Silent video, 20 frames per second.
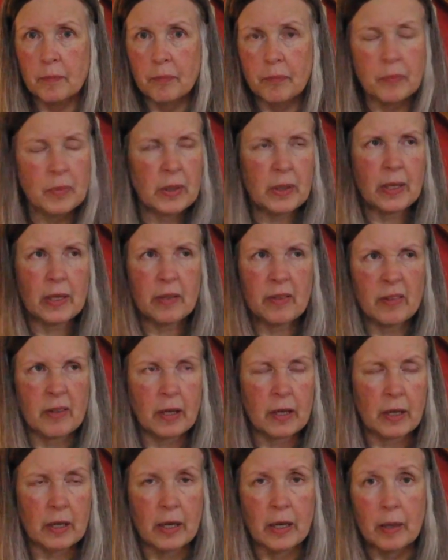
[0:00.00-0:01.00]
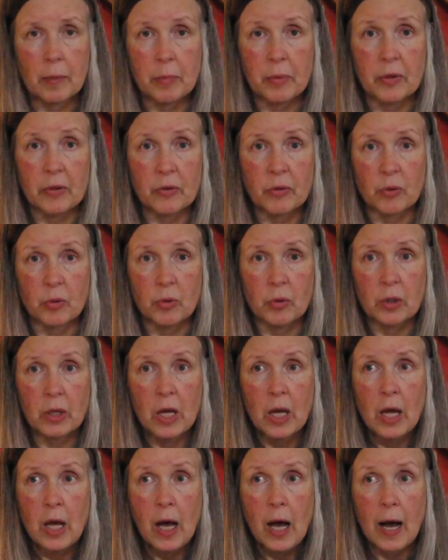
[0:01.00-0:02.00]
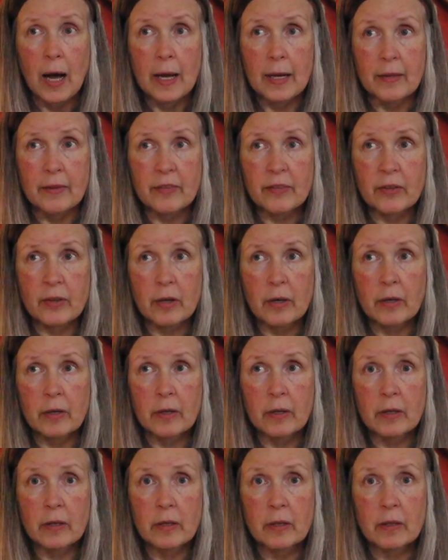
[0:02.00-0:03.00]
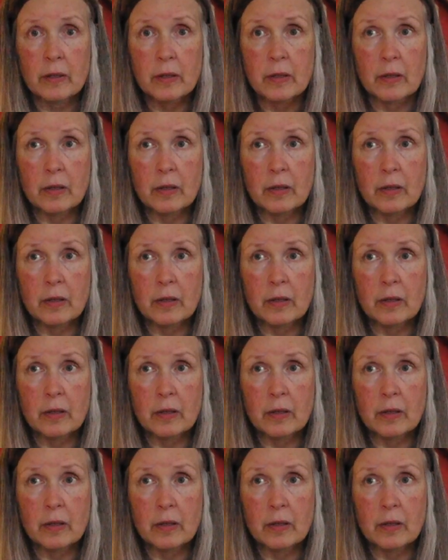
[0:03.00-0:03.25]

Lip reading: but that's not going to happen soon. I started